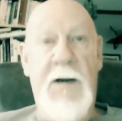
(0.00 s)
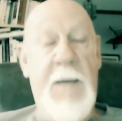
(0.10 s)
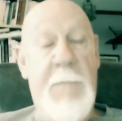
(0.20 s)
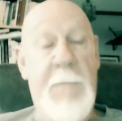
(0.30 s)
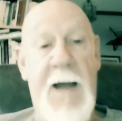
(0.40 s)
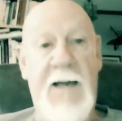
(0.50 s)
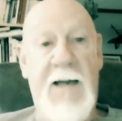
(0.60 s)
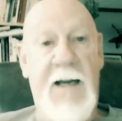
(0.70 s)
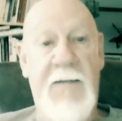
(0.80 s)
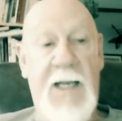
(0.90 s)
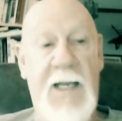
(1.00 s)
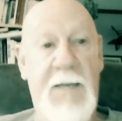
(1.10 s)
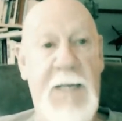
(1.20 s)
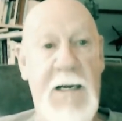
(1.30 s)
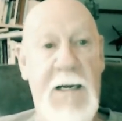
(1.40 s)
I might not even get
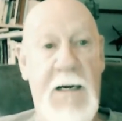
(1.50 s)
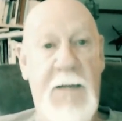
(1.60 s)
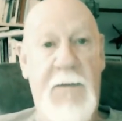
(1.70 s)
beyond